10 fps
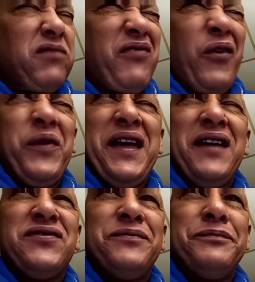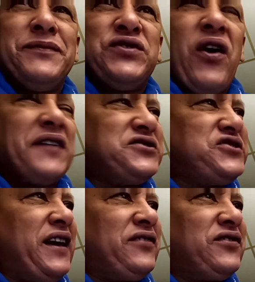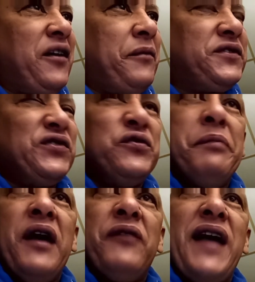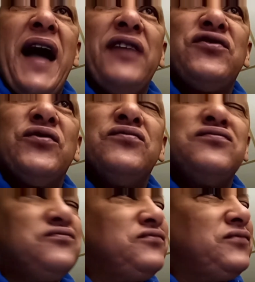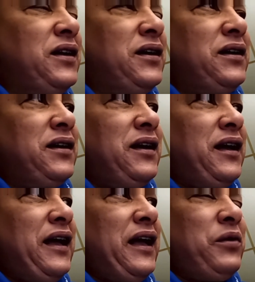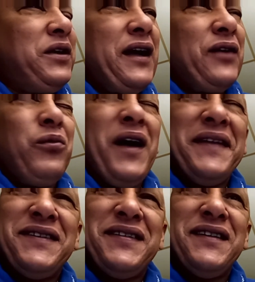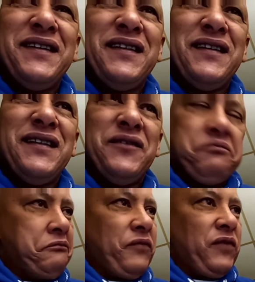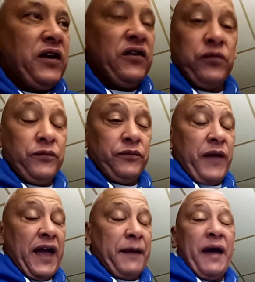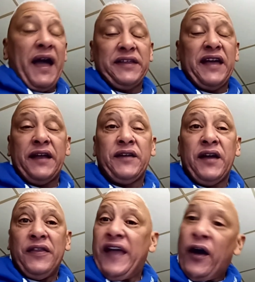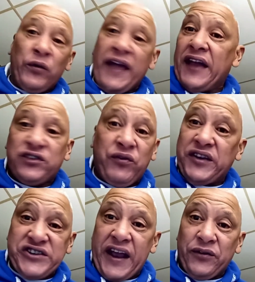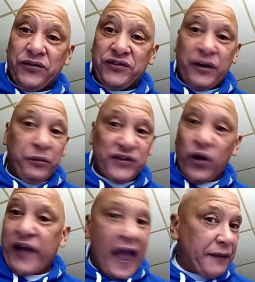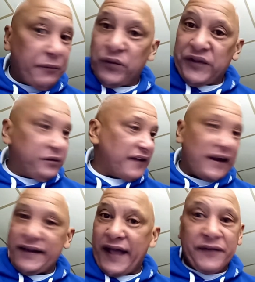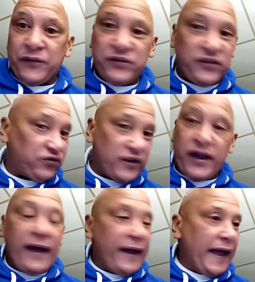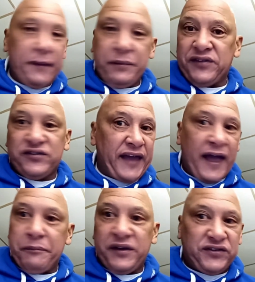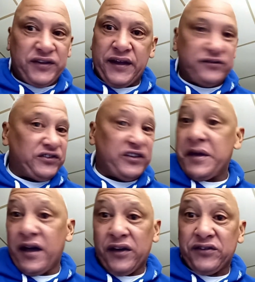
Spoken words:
we hear Dr. J's come to New Bedford High School, and we're like, what? Because back then, they only had 3 channels. There was no cable. There was none of that. Just 3: ABC, NBC, and CBS.